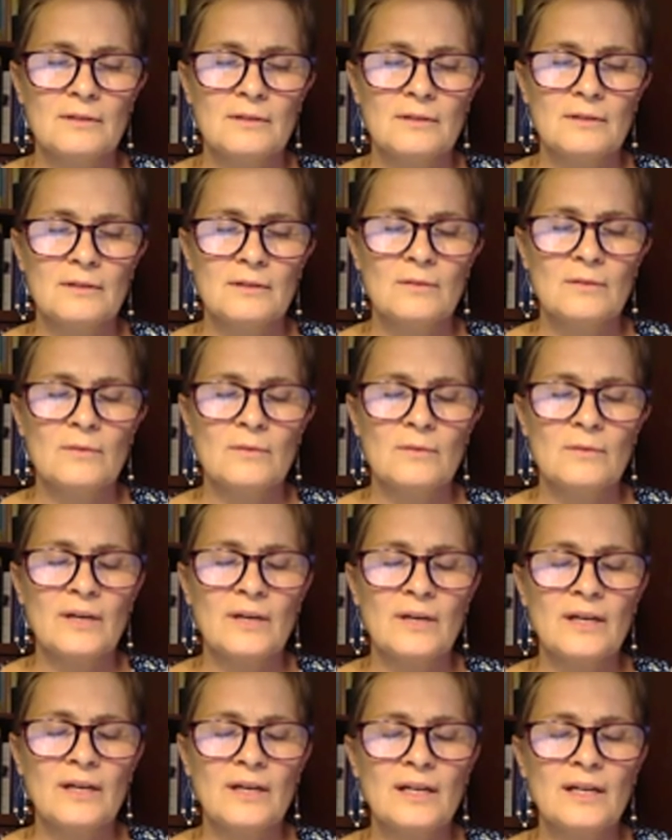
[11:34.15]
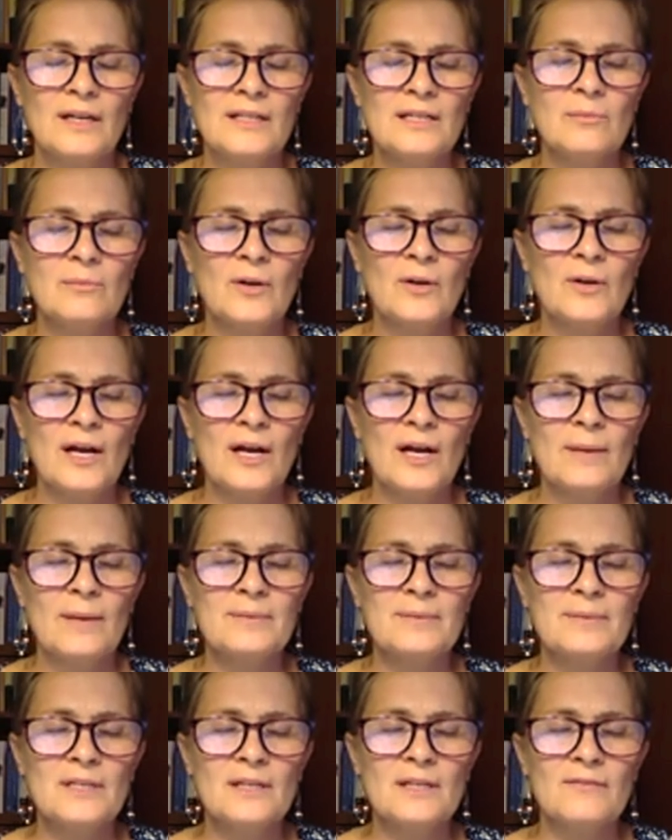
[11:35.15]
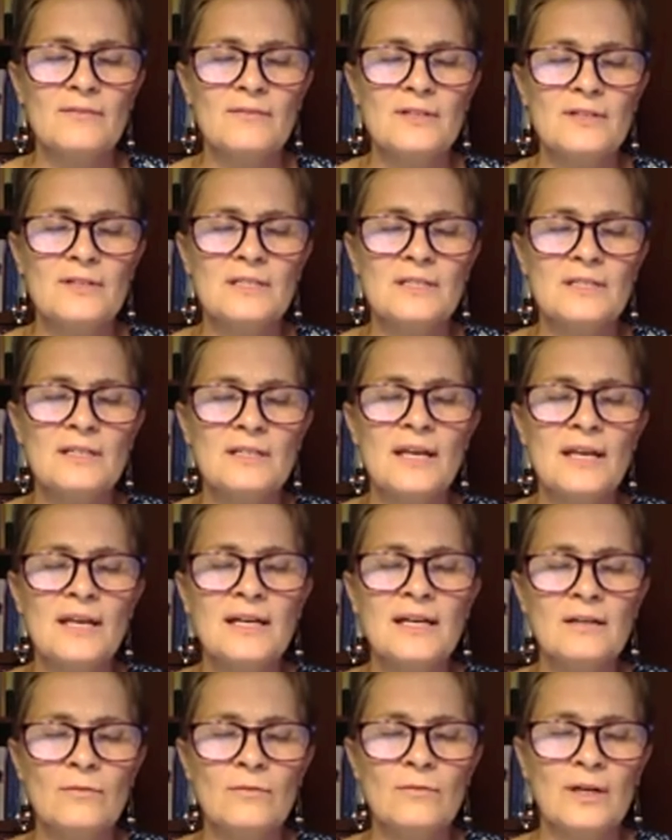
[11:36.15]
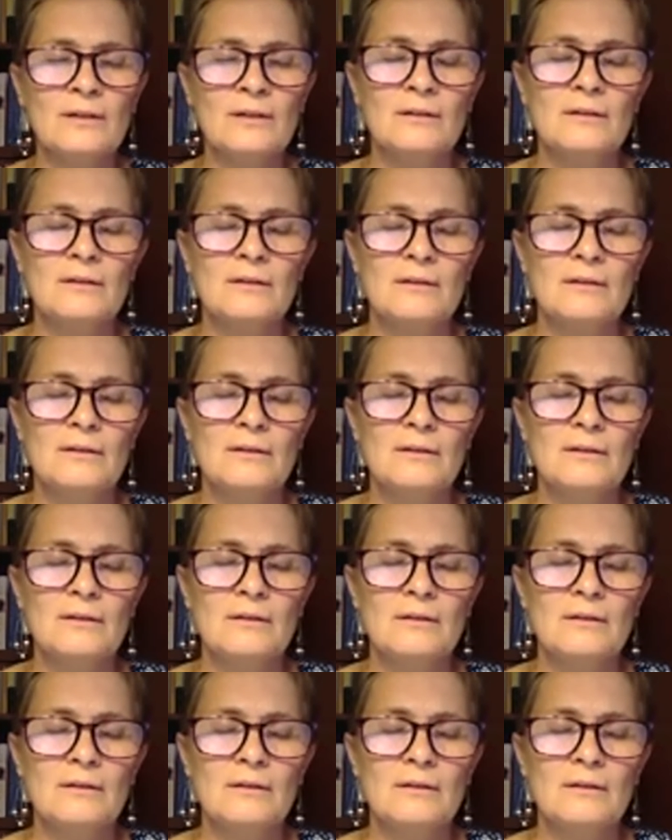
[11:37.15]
And recognizing perhaps that if it's a negative one,